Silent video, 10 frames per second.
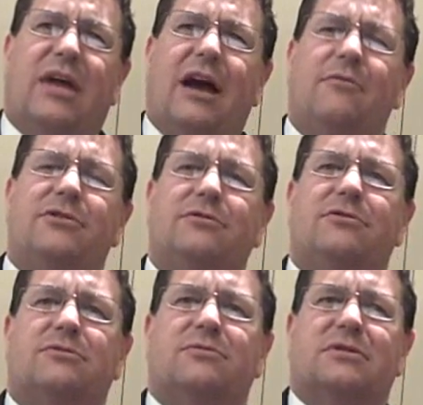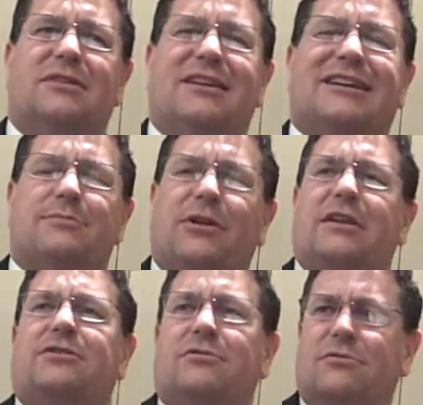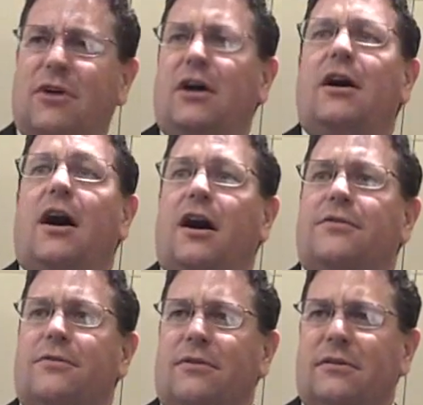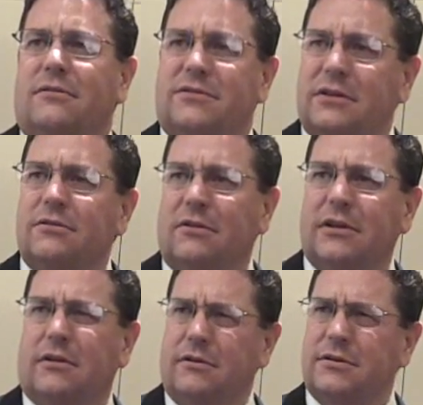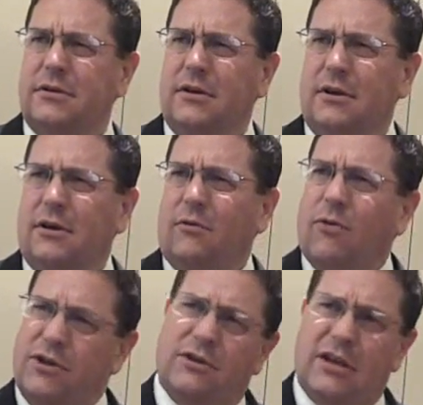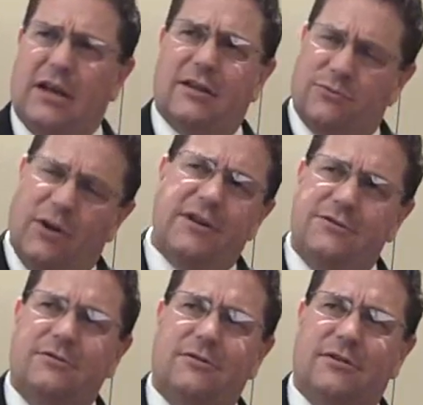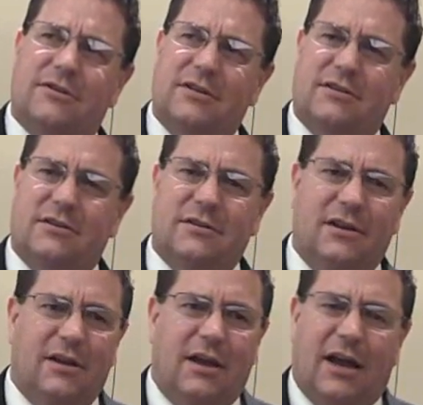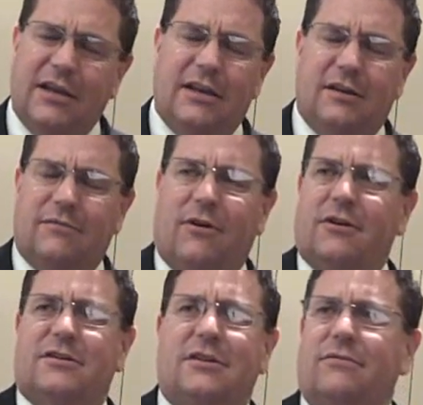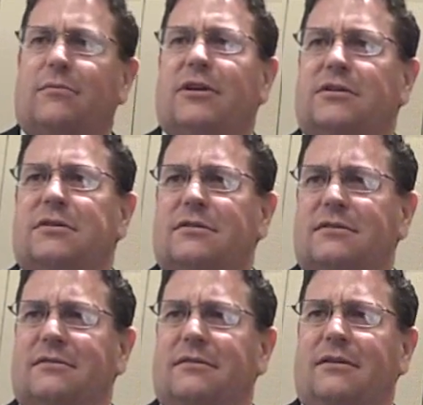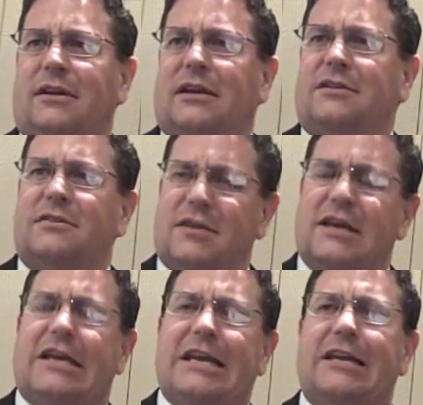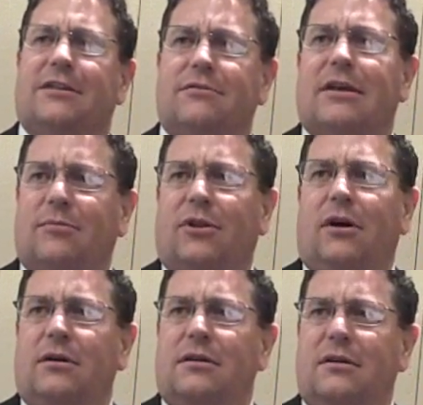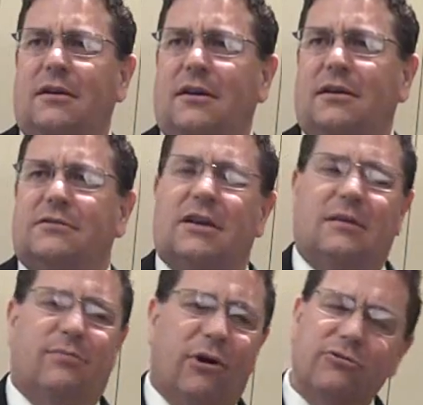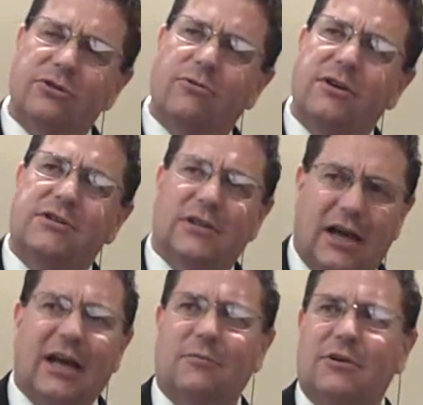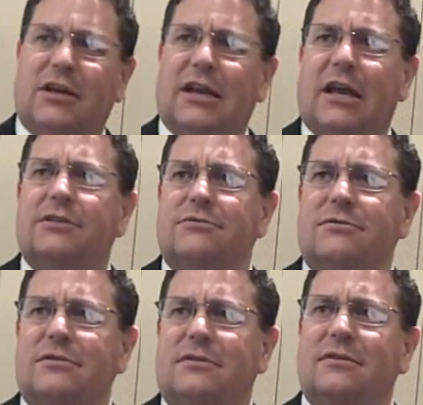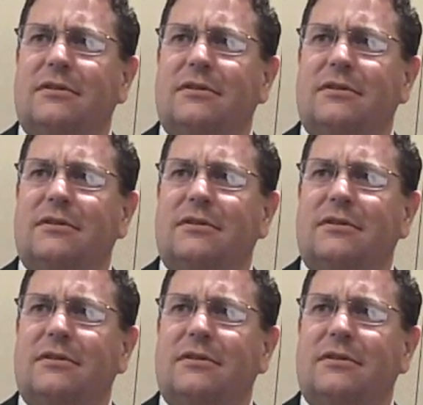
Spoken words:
How would you explain to other senior leaders what you get out of this? Why did you do this? He says, I need unvarnished information. And he says, I can get it through that blog. So I can pose a question, I will get answers.